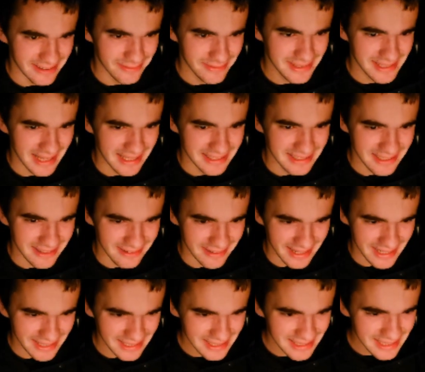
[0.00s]
of
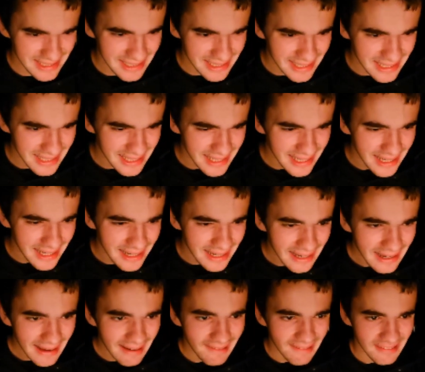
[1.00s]
censoring.
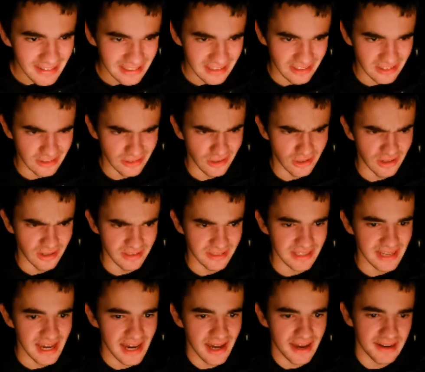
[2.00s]
God,
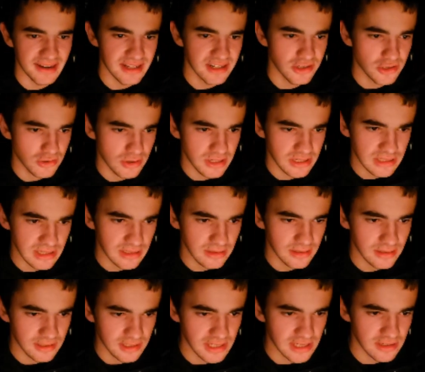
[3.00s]
yeah, and interesting
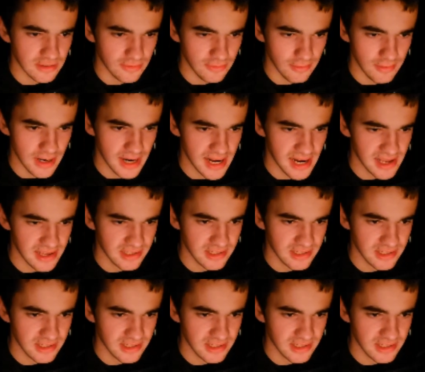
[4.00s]
that she's really